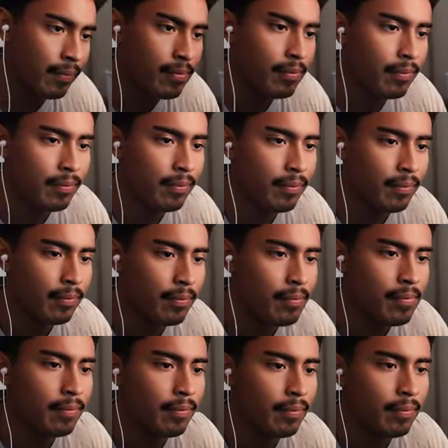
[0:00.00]

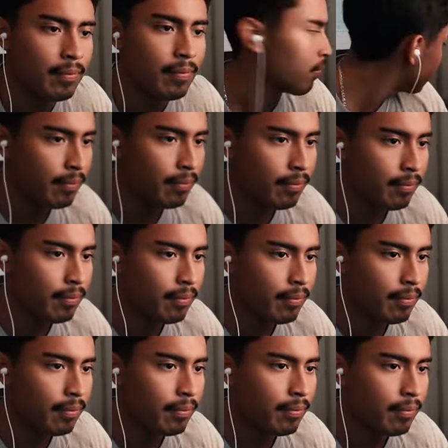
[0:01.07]

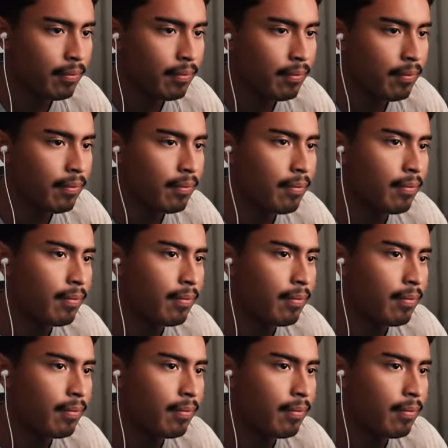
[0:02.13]
No one is speaking in this clip.